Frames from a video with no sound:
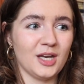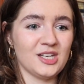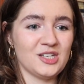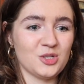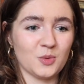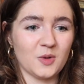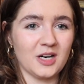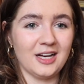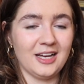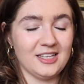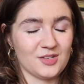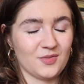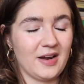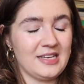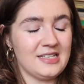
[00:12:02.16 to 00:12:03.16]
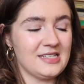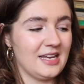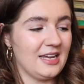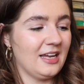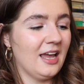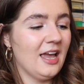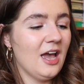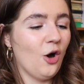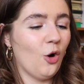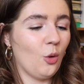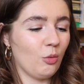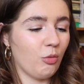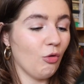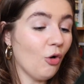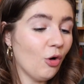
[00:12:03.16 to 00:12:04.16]
adore his writing.
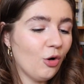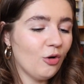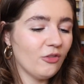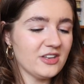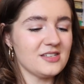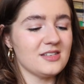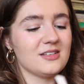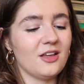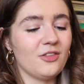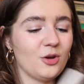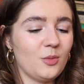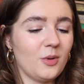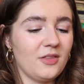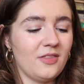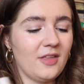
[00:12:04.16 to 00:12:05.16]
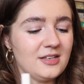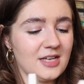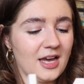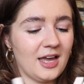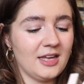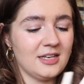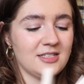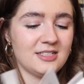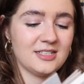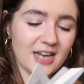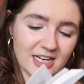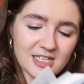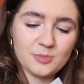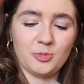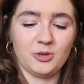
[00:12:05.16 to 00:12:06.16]
Although this is another one that I
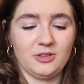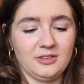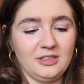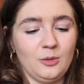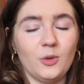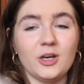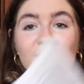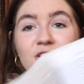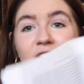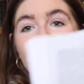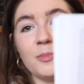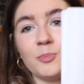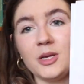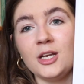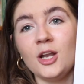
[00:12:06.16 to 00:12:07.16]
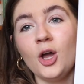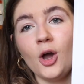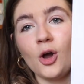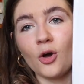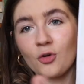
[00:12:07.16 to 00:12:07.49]
desperately wish had been